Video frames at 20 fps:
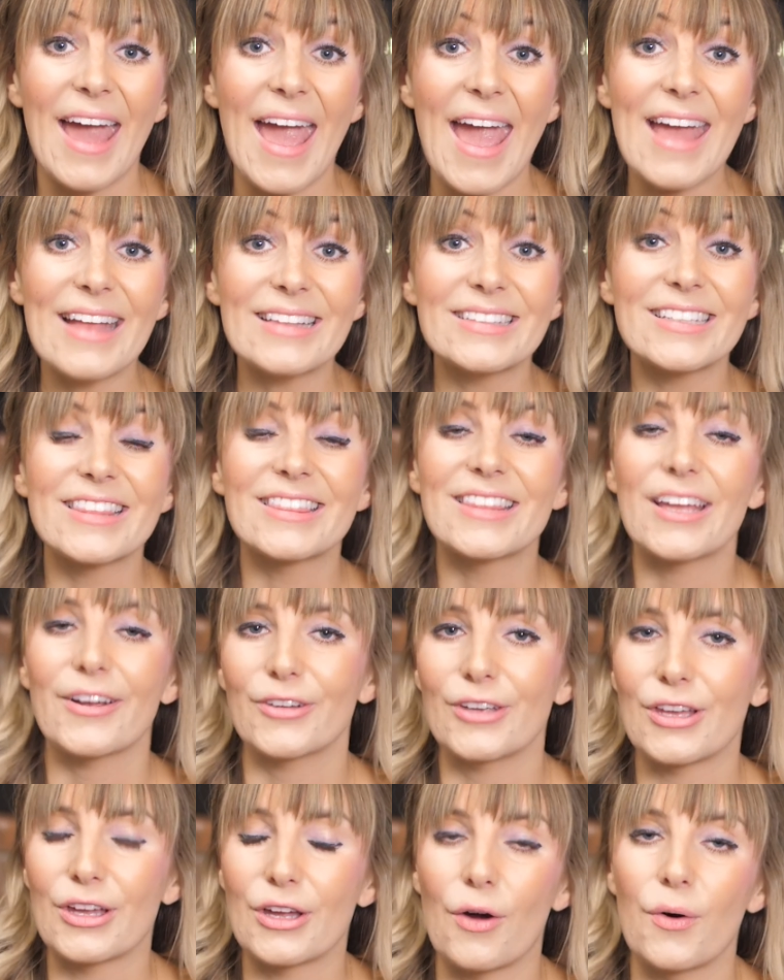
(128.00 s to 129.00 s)
And there
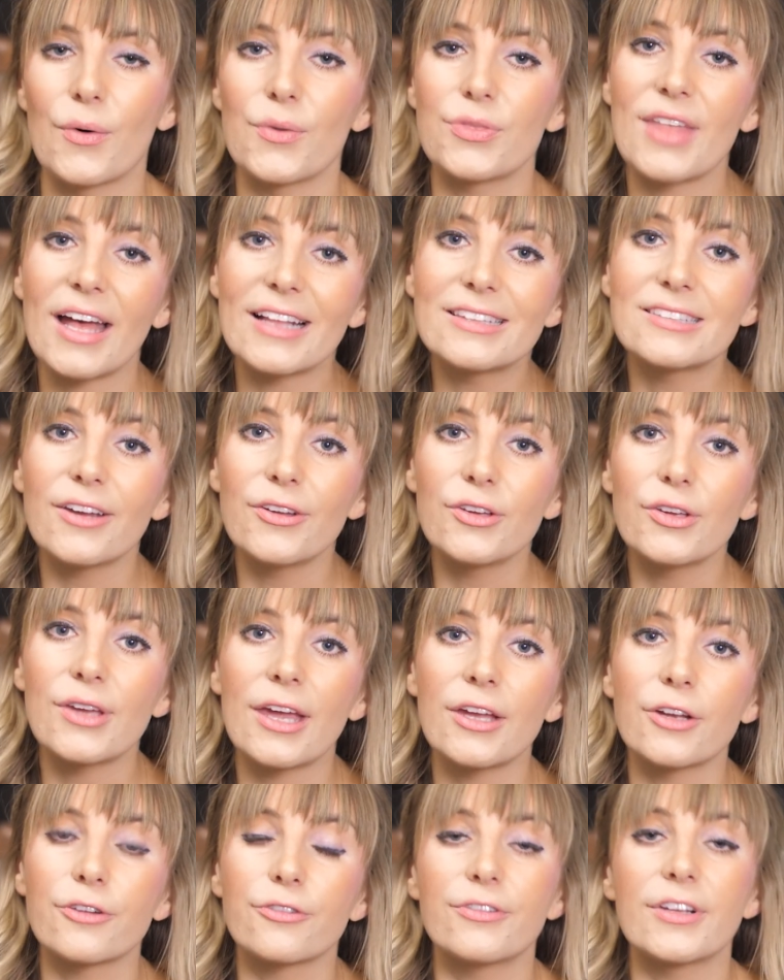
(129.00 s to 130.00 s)
you go. That's how you
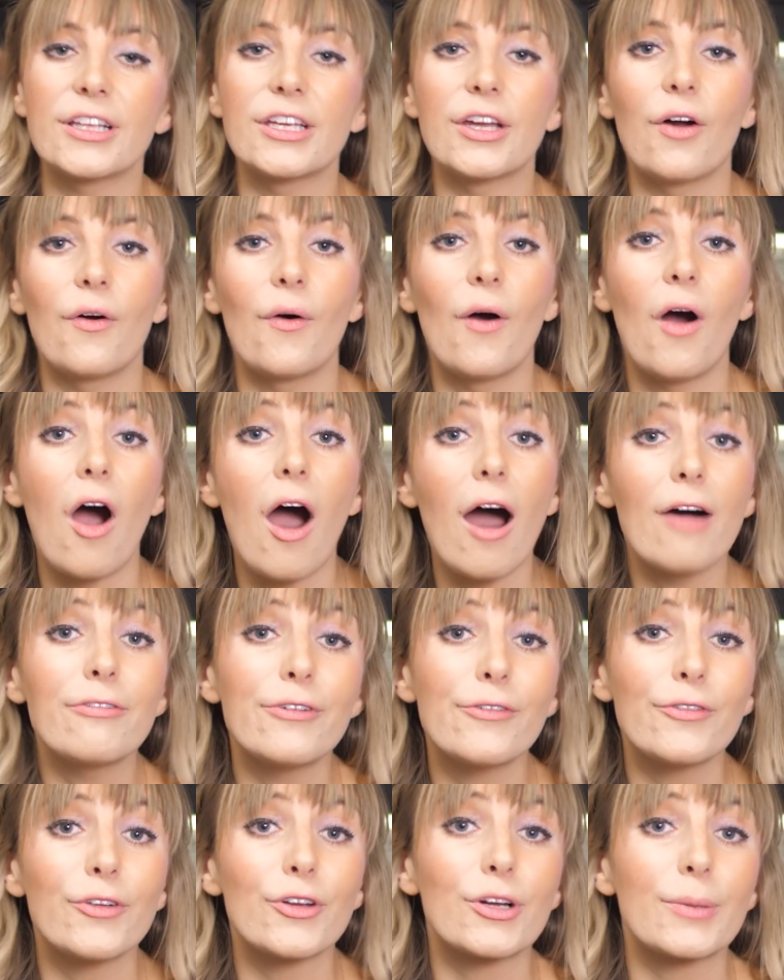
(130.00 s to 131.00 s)
get your video off
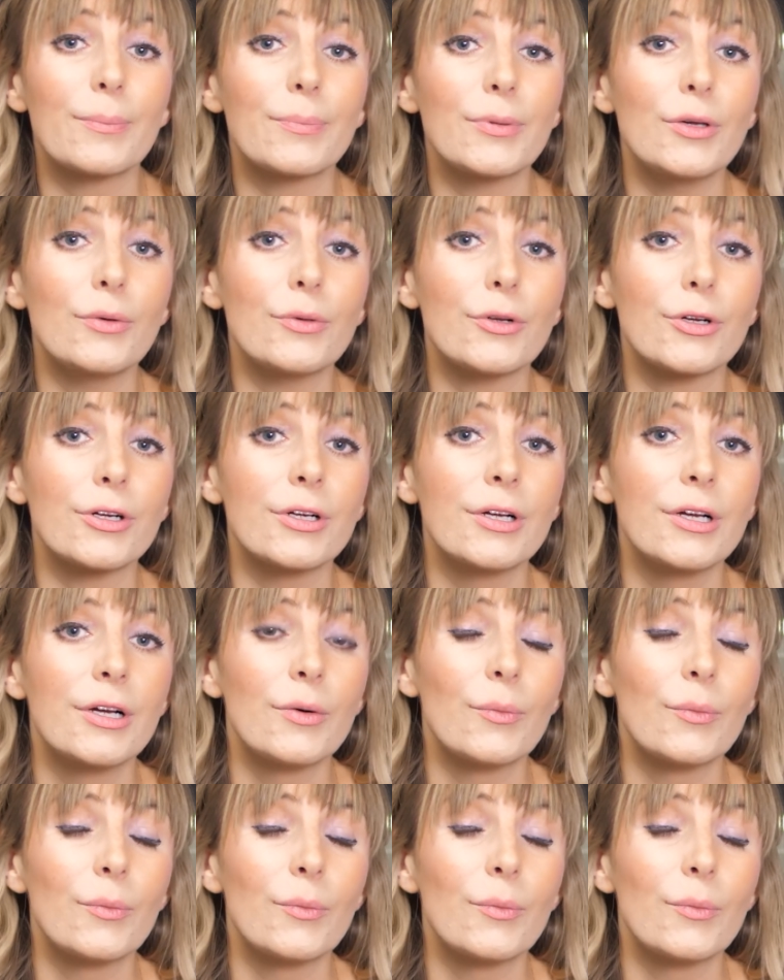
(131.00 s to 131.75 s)
of your computer.